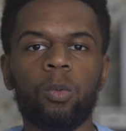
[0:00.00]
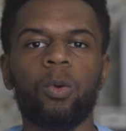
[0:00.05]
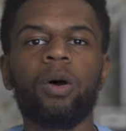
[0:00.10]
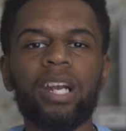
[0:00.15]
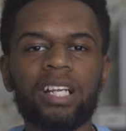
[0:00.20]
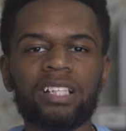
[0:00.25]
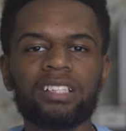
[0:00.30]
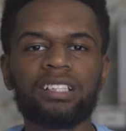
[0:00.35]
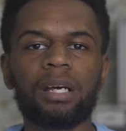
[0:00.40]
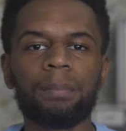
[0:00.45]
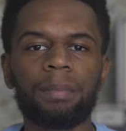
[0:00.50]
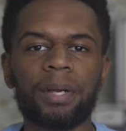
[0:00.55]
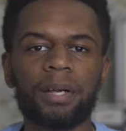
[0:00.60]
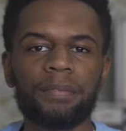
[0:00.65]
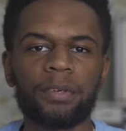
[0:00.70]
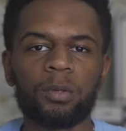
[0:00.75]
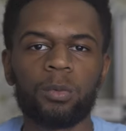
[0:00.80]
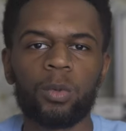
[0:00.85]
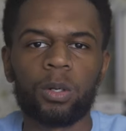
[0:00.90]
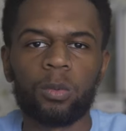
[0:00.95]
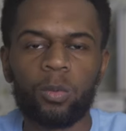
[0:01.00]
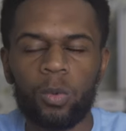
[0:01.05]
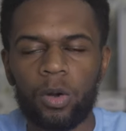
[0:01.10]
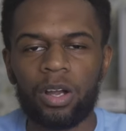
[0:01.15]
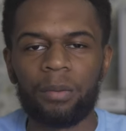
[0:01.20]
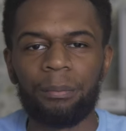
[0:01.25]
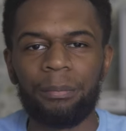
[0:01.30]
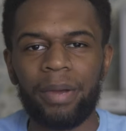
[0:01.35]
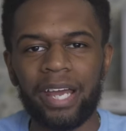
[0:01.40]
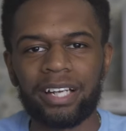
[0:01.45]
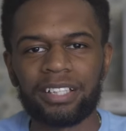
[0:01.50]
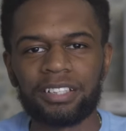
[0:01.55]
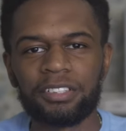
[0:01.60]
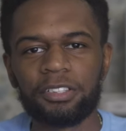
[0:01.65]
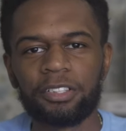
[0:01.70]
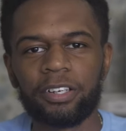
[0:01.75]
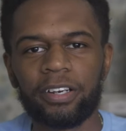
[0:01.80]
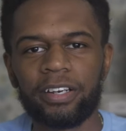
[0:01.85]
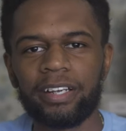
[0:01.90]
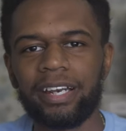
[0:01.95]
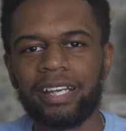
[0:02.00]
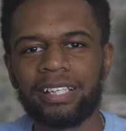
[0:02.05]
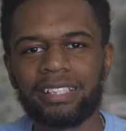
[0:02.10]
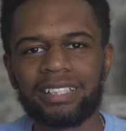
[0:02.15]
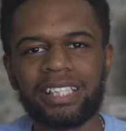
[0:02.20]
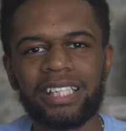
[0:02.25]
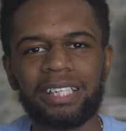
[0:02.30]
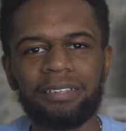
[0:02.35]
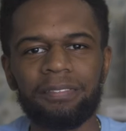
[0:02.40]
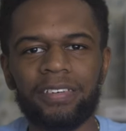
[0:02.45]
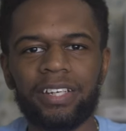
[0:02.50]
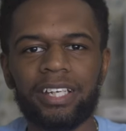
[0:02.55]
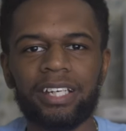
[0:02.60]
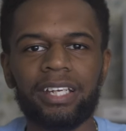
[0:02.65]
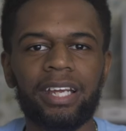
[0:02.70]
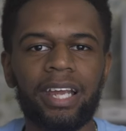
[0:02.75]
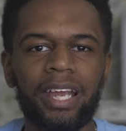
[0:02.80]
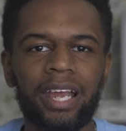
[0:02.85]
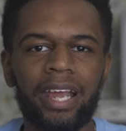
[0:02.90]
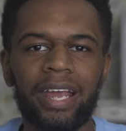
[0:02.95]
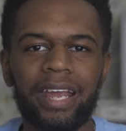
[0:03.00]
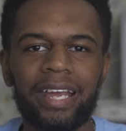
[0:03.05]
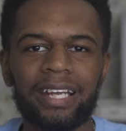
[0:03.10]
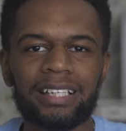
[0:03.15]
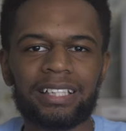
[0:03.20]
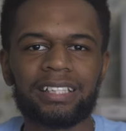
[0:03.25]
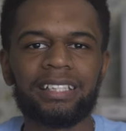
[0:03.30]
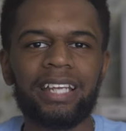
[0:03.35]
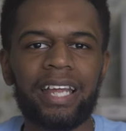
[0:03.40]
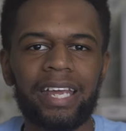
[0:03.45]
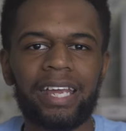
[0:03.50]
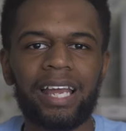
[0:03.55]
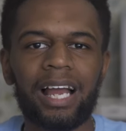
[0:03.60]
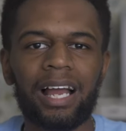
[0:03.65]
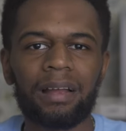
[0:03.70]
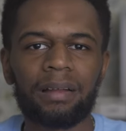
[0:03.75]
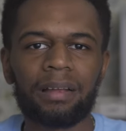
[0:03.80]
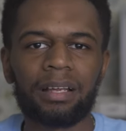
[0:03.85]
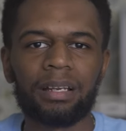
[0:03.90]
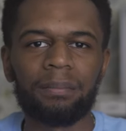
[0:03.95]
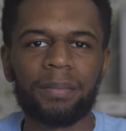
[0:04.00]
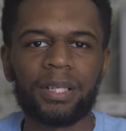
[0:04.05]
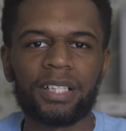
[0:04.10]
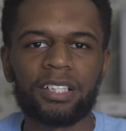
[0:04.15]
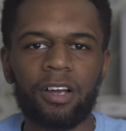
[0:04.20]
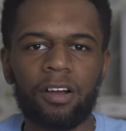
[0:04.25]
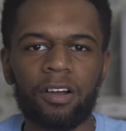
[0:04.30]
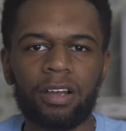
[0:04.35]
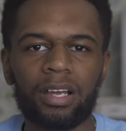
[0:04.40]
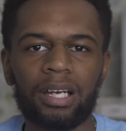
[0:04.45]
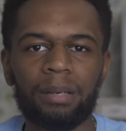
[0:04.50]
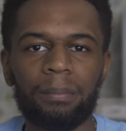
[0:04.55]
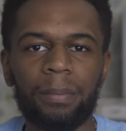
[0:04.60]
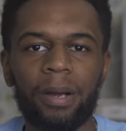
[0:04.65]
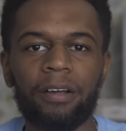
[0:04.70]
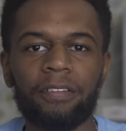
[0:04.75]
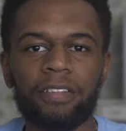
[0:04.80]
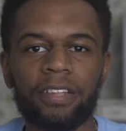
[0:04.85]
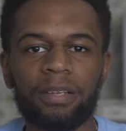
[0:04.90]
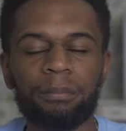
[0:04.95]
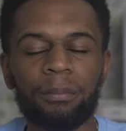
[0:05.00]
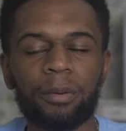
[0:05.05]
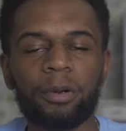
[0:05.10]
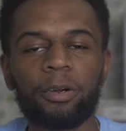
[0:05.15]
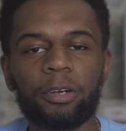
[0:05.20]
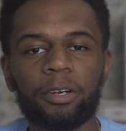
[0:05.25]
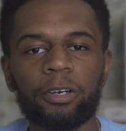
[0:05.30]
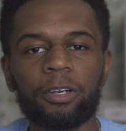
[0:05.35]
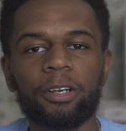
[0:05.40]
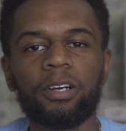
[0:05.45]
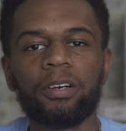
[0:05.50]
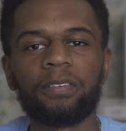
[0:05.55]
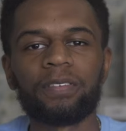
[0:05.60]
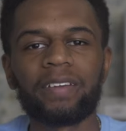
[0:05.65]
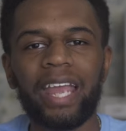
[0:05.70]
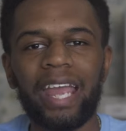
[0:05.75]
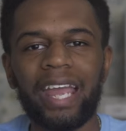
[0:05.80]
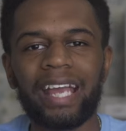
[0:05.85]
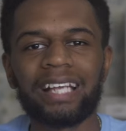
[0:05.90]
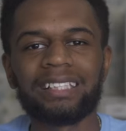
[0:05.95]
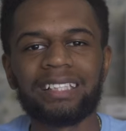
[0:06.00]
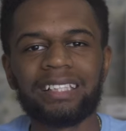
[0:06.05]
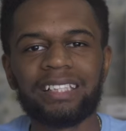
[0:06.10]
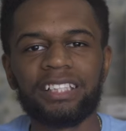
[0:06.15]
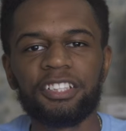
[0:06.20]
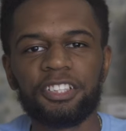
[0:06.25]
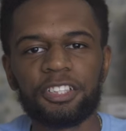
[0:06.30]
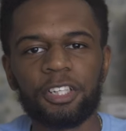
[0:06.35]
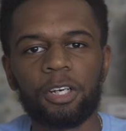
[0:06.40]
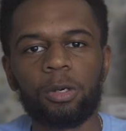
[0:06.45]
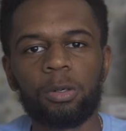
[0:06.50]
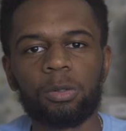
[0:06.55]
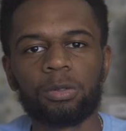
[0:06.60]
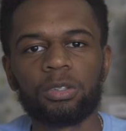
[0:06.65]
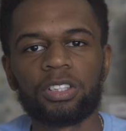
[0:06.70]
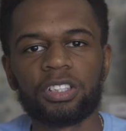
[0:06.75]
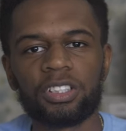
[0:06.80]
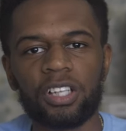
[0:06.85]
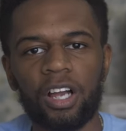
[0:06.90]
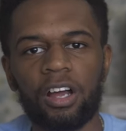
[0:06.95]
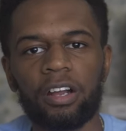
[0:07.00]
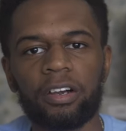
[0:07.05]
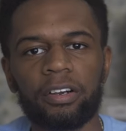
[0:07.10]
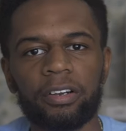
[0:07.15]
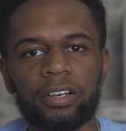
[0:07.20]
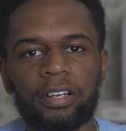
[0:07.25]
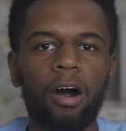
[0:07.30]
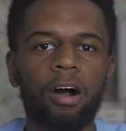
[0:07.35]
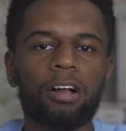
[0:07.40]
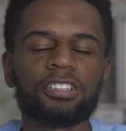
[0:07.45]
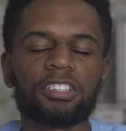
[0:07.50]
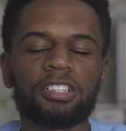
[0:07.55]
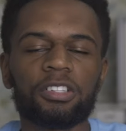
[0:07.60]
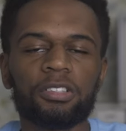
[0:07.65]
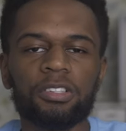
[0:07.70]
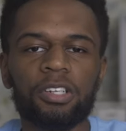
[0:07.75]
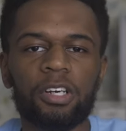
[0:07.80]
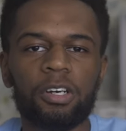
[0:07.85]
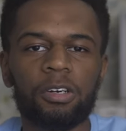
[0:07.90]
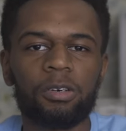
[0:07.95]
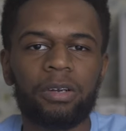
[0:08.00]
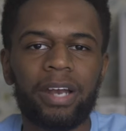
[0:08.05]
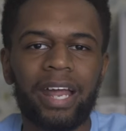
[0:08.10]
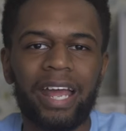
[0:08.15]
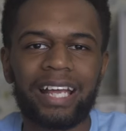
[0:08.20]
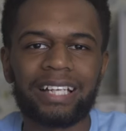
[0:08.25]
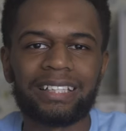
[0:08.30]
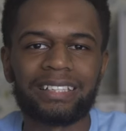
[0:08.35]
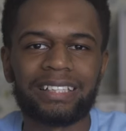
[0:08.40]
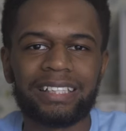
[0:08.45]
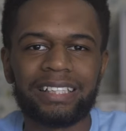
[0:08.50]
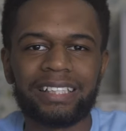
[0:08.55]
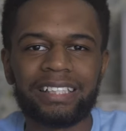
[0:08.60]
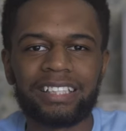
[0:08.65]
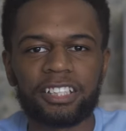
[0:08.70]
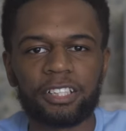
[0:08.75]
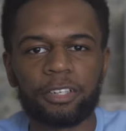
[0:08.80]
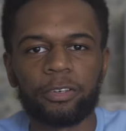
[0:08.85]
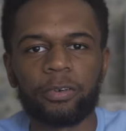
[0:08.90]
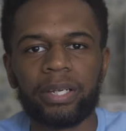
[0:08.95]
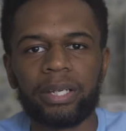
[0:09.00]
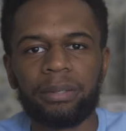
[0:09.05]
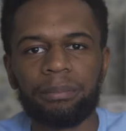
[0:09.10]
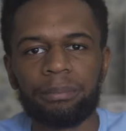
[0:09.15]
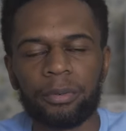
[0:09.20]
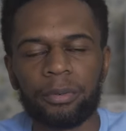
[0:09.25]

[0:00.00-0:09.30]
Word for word: What is up, everyone? Welcome back to GrayDays T V, and today I'm going to be talking about the murder of Cassie Jo Stoddart, also known as the Scream